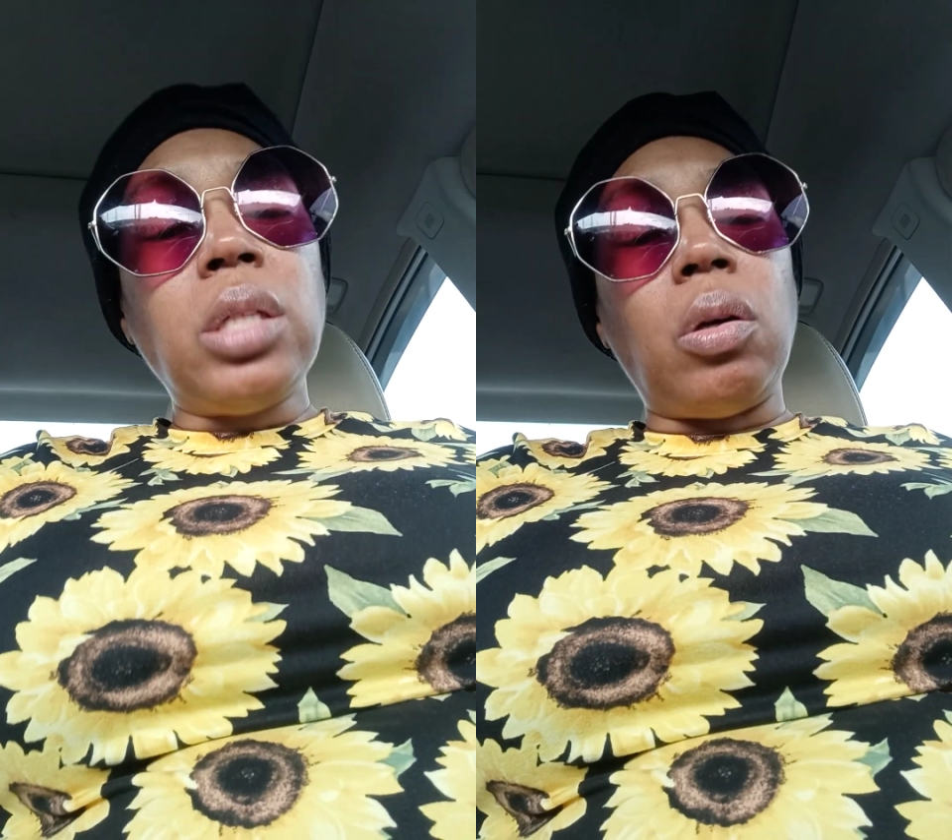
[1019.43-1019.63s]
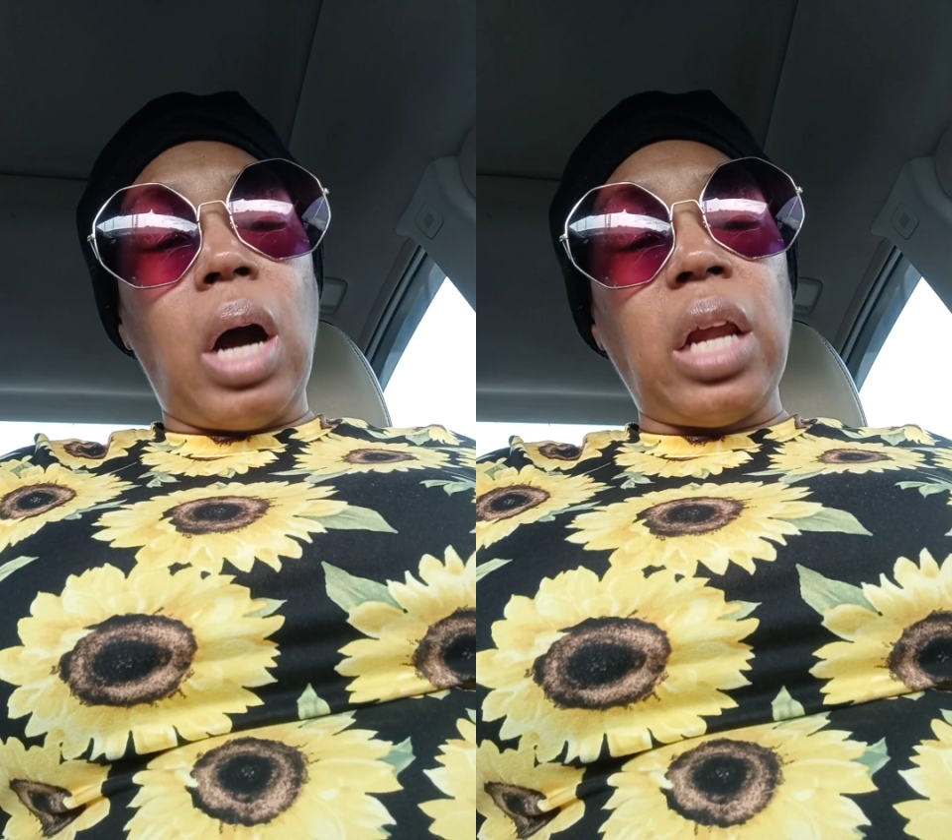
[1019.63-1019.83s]

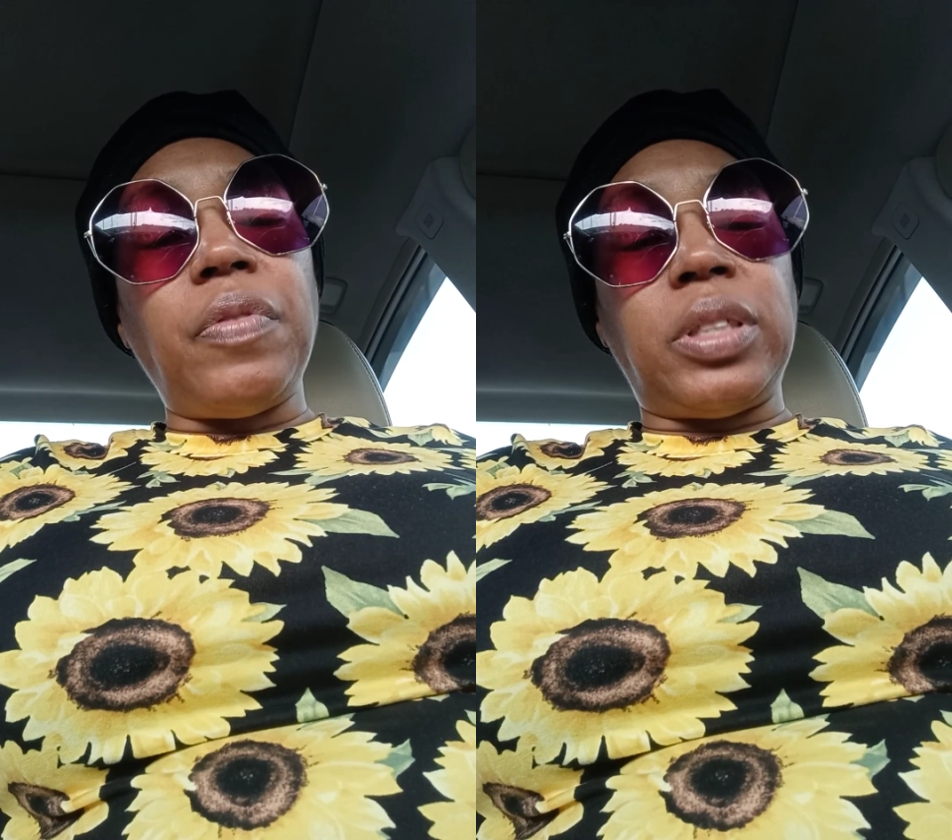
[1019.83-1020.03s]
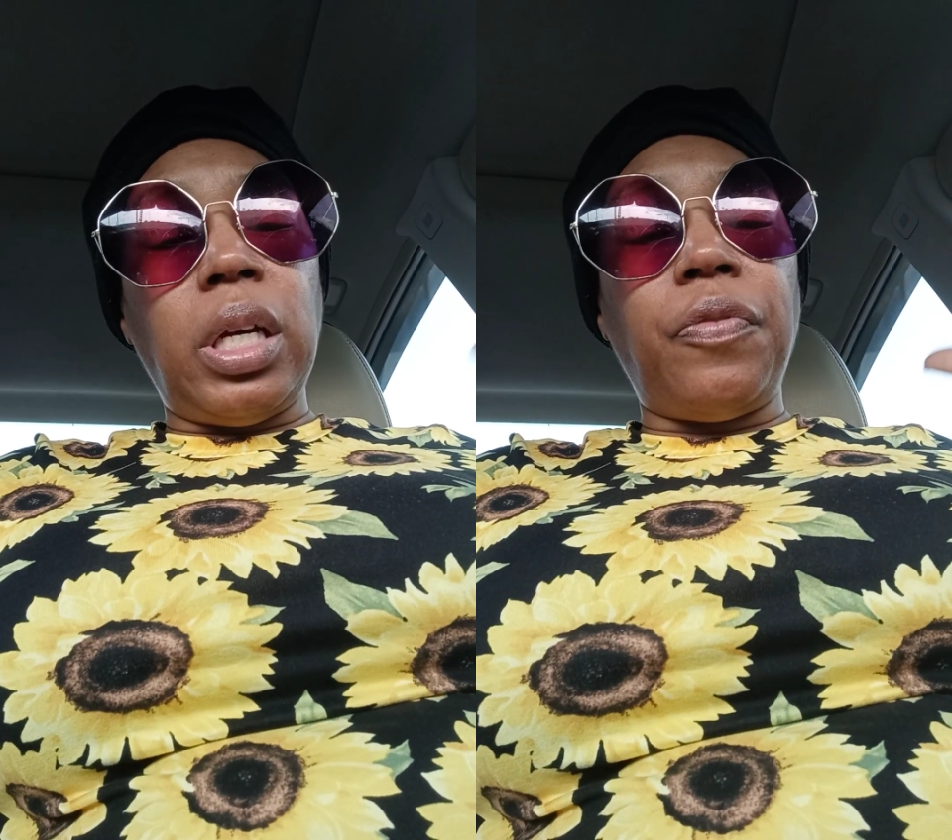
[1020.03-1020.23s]
So all
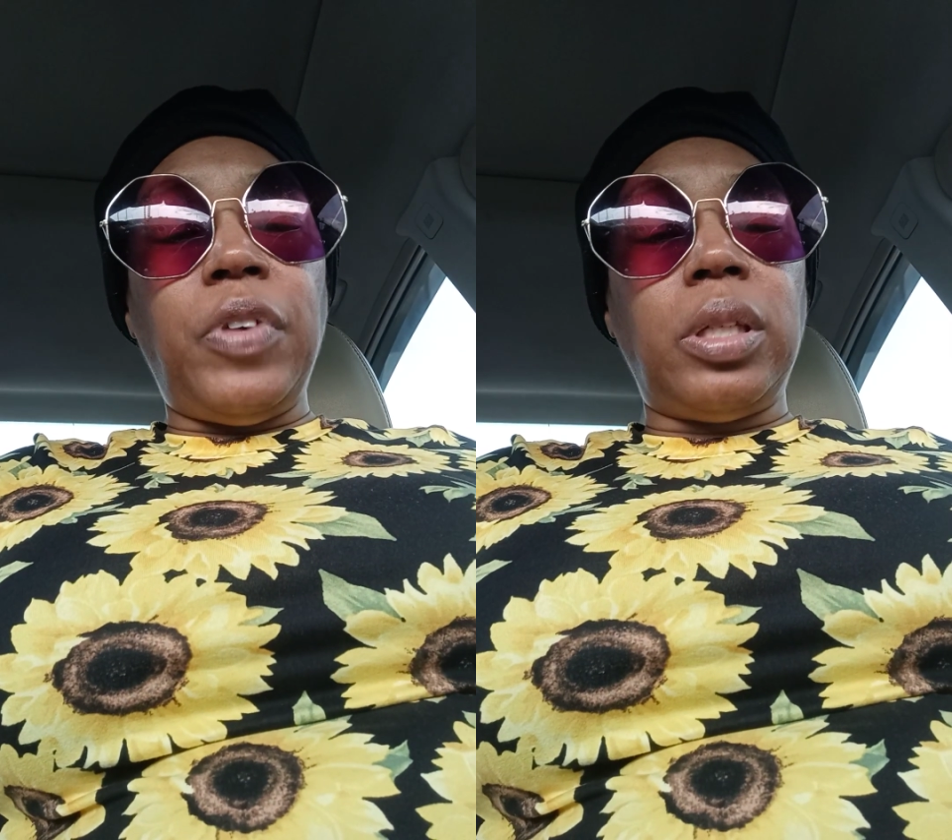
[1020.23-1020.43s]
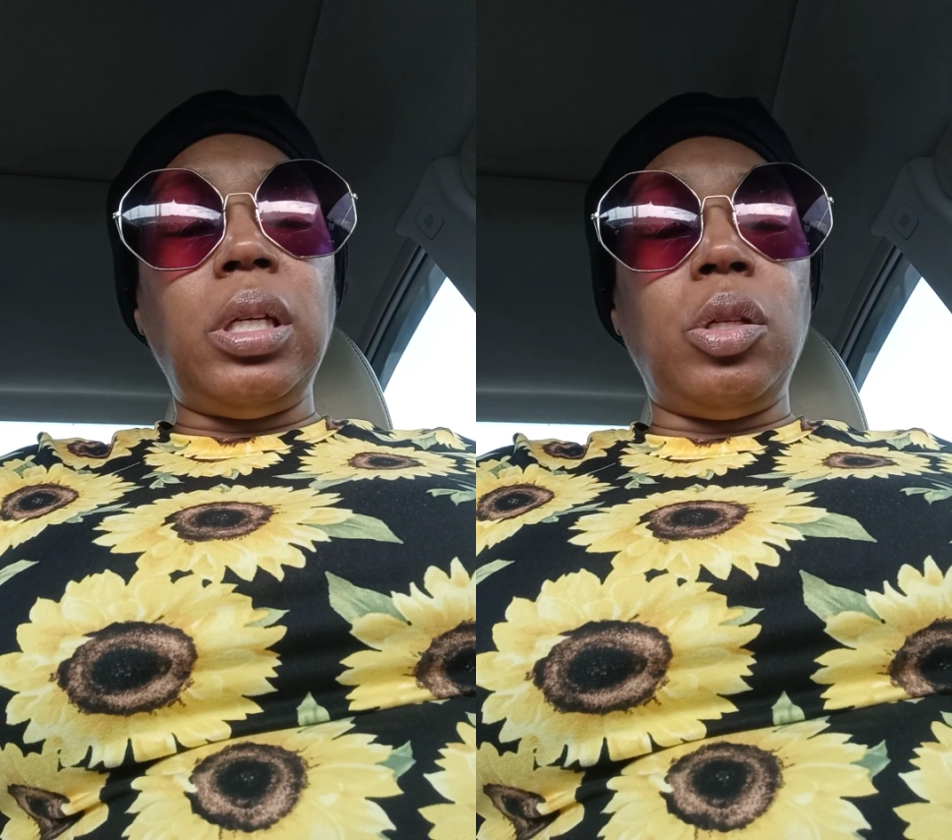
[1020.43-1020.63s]
of a sudden,
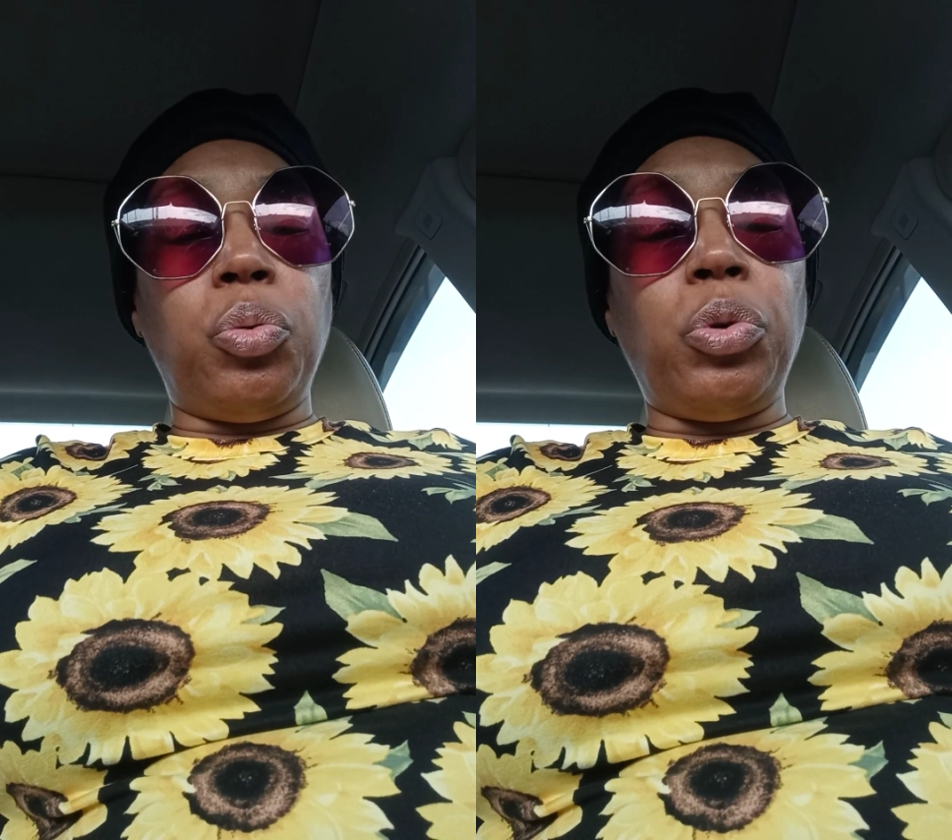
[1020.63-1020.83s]
15,